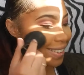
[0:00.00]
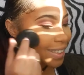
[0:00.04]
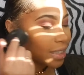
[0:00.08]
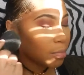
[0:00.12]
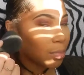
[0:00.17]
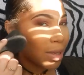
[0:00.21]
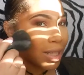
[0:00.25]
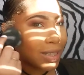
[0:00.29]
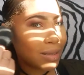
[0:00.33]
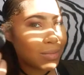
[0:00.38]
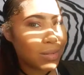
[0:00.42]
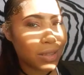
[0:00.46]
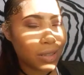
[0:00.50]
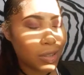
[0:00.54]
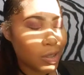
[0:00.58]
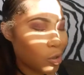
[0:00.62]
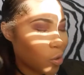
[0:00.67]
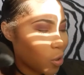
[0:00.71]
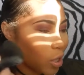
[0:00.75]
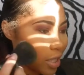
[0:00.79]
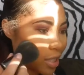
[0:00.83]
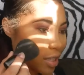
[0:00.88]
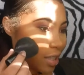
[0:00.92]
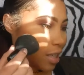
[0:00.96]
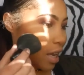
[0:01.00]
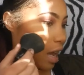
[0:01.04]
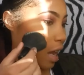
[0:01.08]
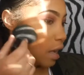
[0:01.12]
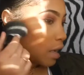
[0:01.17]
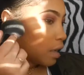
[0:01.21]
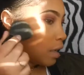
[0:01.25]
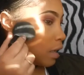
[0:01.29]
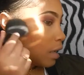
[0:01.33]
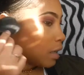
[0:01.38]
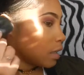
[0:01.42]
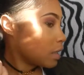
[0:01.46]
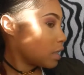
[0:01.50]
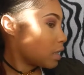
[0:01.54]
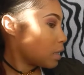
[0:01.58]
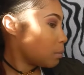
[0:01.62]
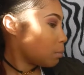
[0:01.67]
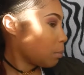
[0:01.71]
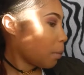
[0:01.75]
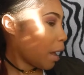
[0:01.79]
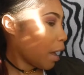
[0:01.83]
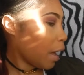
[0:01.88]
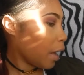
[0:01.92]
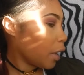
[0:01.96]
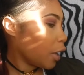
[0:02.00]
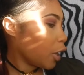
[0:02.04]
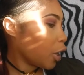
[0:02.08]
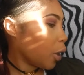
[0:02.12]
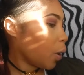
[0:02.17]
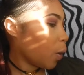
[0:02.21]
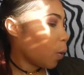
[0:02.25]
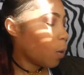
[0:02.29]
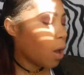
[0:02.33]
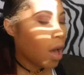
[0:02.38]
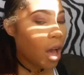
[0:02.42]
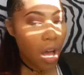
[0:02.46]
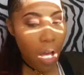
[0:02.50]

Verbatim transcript: My lips a little crusty. I couldn't smile.